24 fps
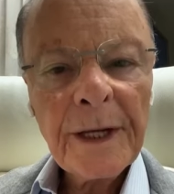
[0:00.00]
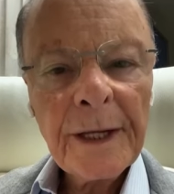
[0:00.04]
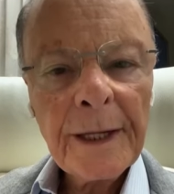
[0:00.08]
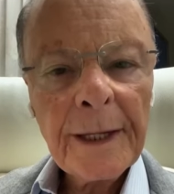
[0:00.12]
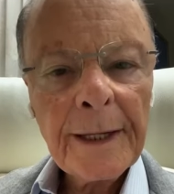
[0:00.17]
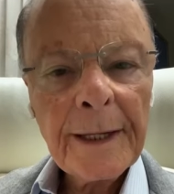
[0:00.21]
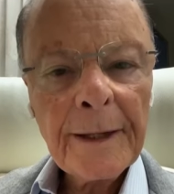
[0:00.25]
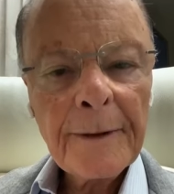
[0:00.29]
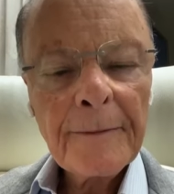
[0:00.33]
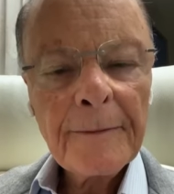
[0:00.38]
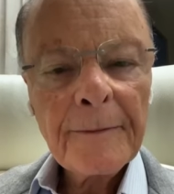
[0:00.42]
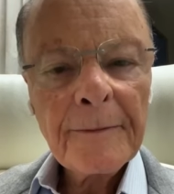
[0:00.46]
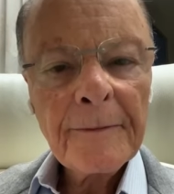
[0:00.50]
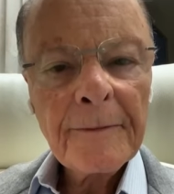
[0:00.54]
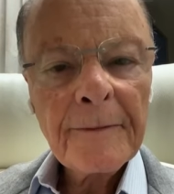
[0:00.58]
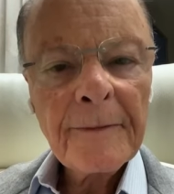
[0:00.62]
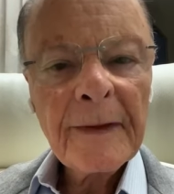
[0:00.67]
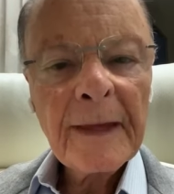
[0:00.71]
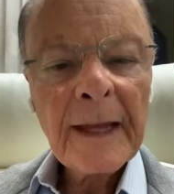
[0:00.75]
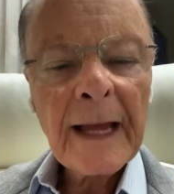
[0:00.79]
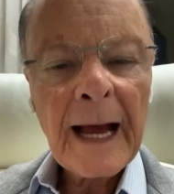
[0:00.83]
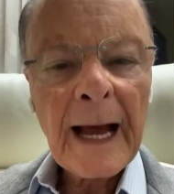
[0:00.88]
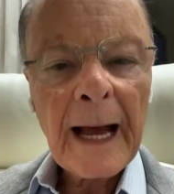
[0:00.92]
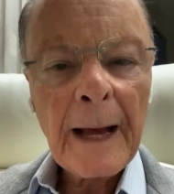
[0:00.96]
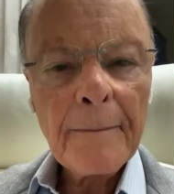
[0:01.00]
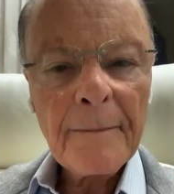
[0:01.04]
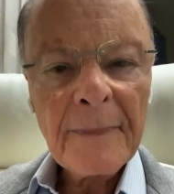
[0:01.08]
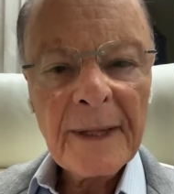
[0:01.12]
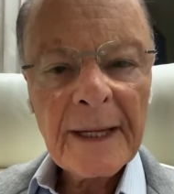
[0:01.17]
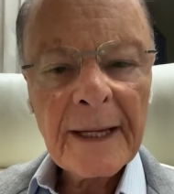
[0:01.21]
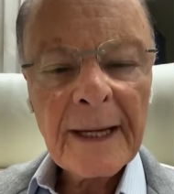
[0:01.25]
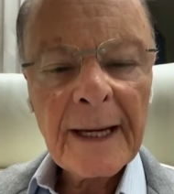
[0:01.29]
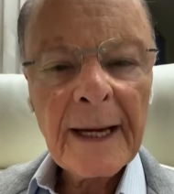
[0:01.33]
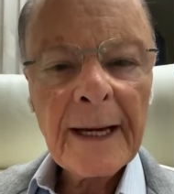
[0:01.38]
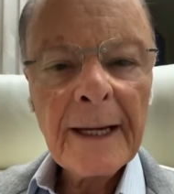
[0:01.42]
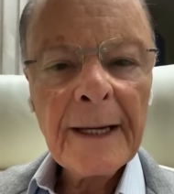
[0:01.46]
Because,
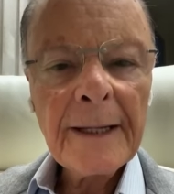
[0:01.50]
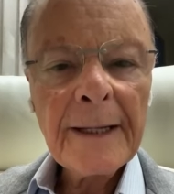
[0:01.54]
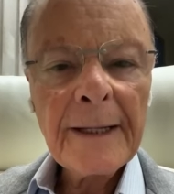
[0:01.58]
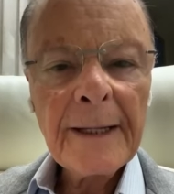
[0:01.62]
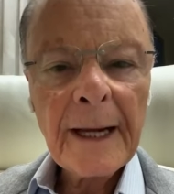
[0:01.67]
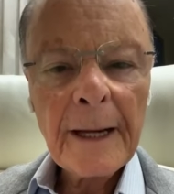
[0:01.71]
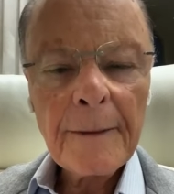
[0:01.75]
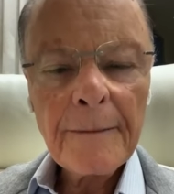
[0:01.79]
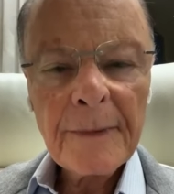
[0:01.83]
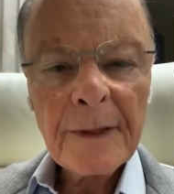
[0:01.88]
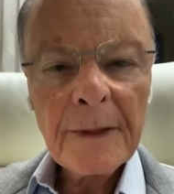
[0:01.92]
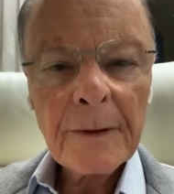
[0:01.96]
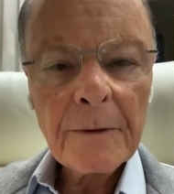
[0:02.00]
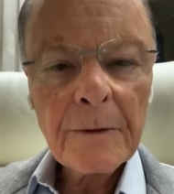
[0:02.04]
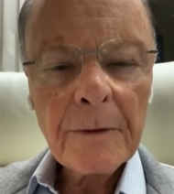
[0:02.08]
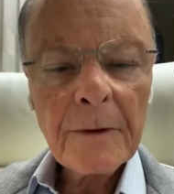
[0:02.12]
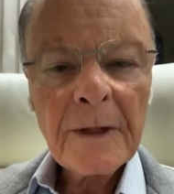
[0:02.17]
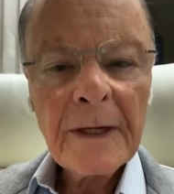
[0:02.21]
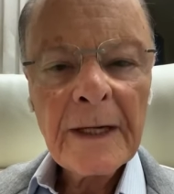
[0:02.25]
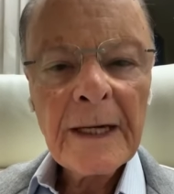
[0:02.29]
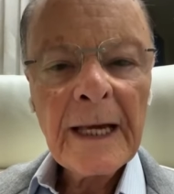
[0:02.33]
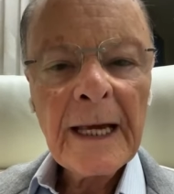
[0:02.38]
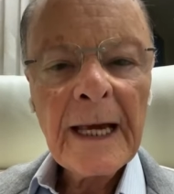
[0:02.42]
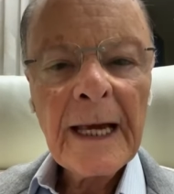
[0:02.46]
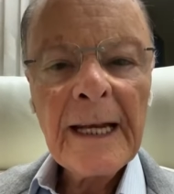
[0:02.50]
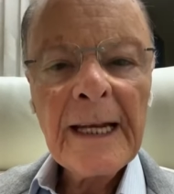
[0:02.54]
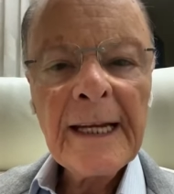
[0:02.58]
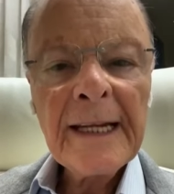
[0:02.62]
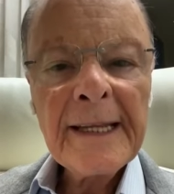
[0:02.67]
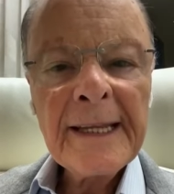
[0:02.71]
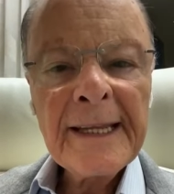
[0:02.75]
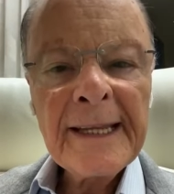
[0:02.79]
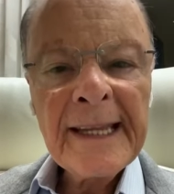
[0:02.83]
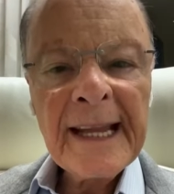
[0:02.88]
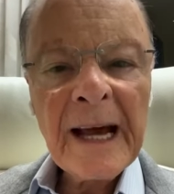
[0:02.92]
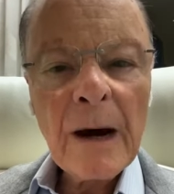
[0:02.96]
my friend,
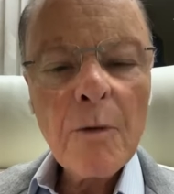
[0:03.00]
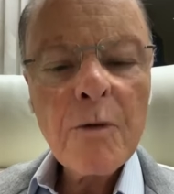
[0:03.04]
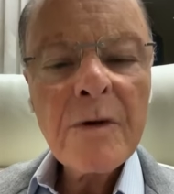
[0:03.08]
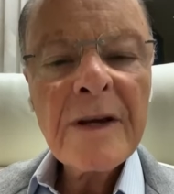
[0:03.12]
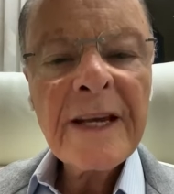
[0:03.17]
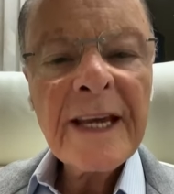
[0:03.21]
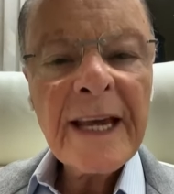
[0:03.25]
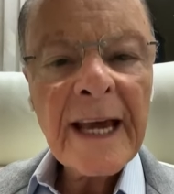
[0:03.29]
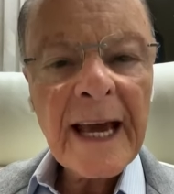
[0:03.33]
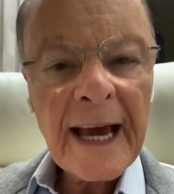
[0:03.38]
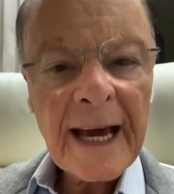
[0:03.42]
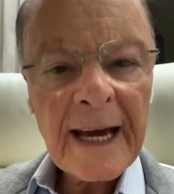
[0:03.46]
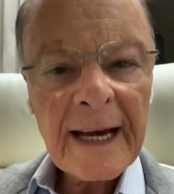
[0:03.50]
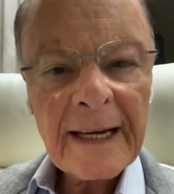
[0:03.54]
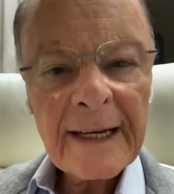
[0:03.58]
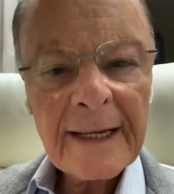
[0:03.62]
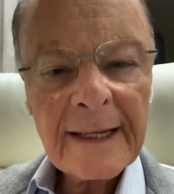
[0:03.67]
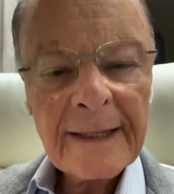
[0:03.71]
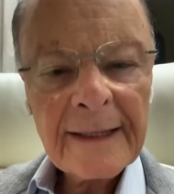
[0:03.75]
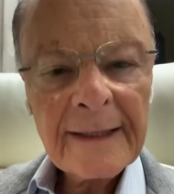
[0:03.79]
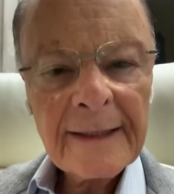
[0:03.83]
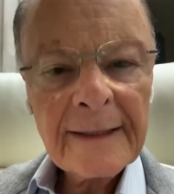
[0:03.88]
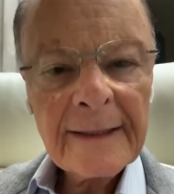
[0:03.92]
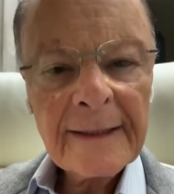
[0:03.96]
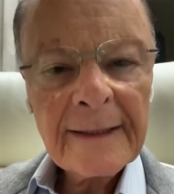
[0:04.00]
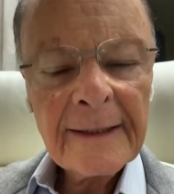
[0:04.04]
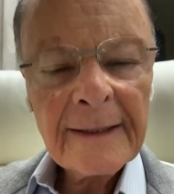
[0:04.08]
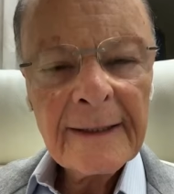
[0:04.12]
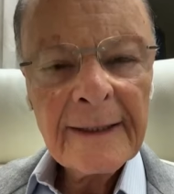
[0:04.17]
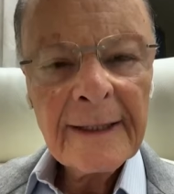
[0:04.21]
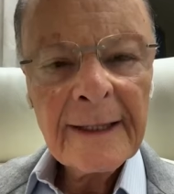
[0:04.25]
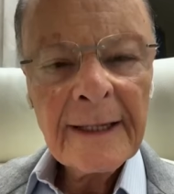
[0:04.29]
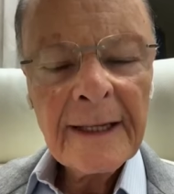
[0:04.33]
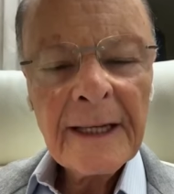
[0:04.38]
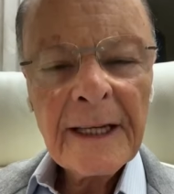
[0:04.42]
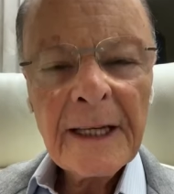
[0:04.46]
he does not want
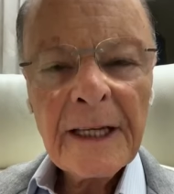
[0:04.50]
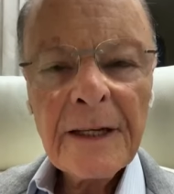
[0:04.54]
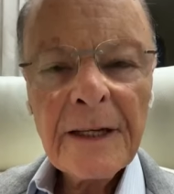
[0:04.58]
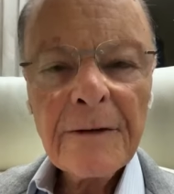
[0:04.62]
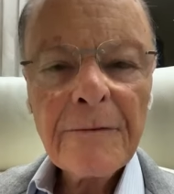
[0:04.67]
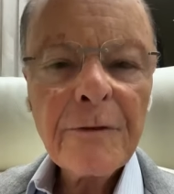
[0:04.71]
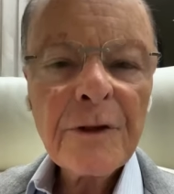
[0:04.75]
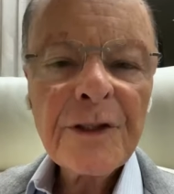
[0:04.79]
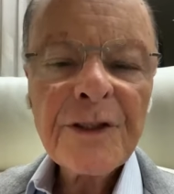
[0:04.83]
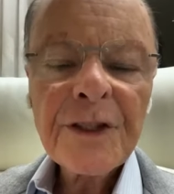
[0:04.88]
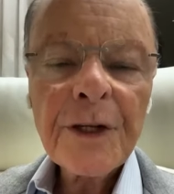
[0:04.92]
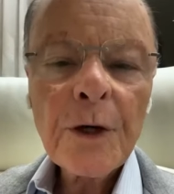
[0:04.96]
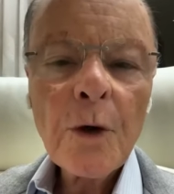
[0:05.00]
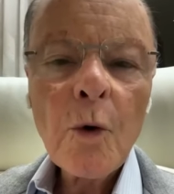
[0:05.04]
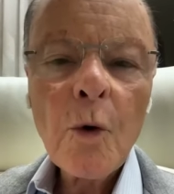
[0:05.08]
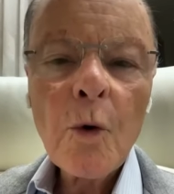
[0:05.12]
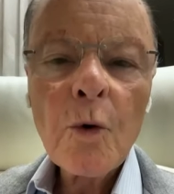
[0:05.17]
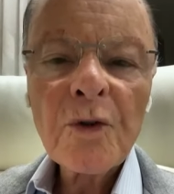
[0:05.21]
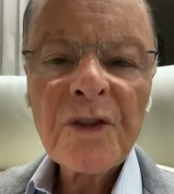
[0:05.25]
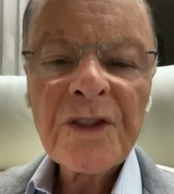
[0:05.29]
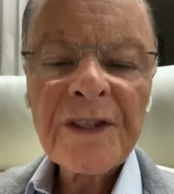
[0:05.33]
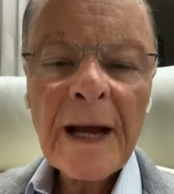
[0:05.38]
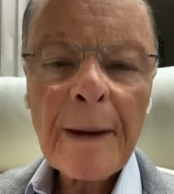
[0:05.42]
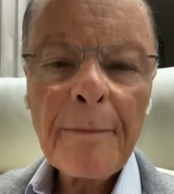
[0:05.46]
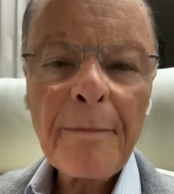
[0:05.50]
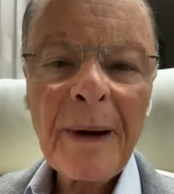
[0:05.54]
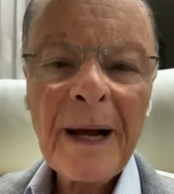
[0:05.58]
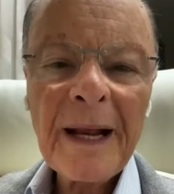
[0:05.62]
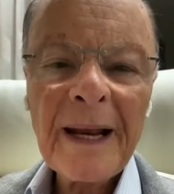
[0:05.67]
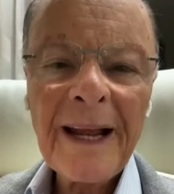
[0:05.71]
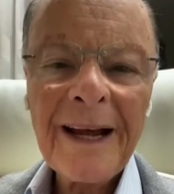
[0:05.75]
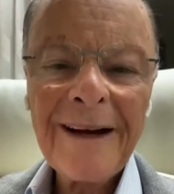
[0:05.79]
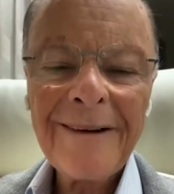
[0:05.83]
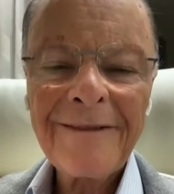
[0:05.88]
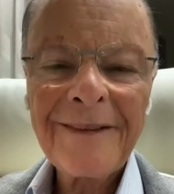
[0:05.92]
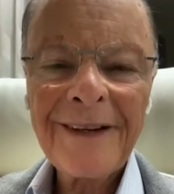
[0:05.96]
you to
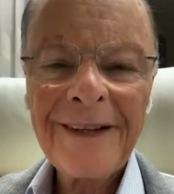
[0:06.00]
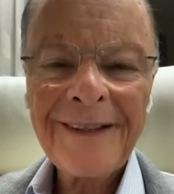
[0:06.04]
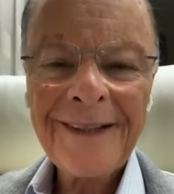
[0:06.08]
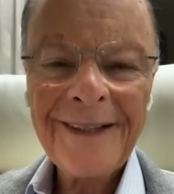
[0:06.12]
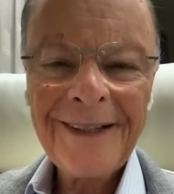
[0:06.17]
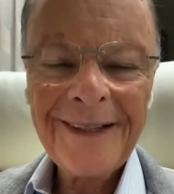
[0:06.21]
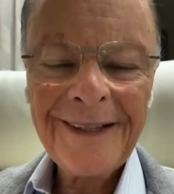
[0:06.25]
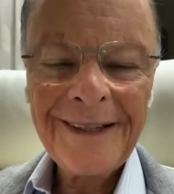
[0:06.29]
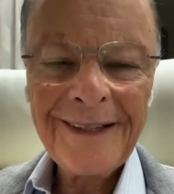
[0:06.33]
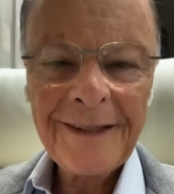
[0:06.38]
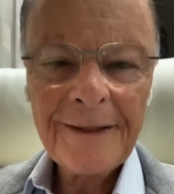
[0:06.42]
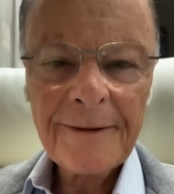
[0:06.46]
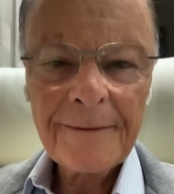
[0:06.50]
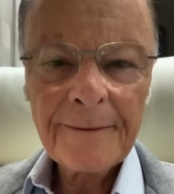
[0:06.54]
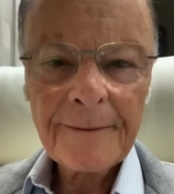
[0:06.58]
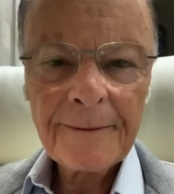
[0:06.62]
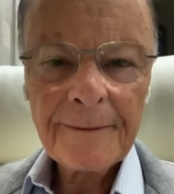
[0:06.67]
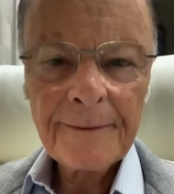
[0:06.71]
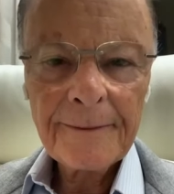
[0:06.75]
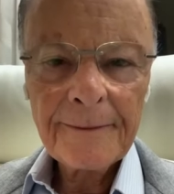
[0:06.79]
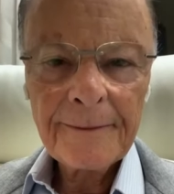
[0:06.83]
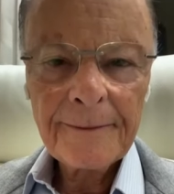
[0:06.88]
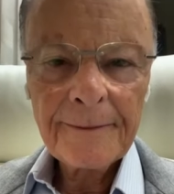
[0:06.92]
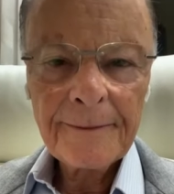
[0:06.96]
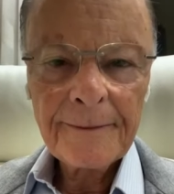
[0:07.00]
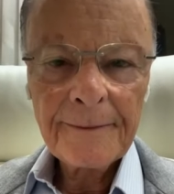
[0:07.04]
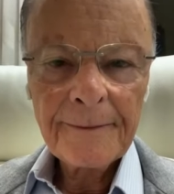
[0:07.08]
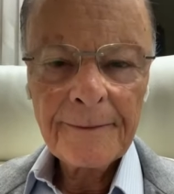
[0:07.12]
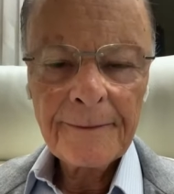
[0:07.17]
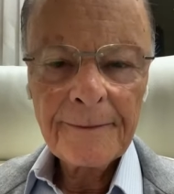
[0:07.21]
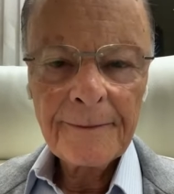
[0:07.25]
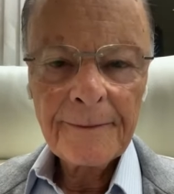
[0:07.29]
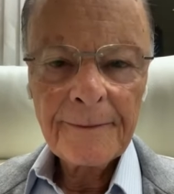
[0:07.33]
listen to the word of God.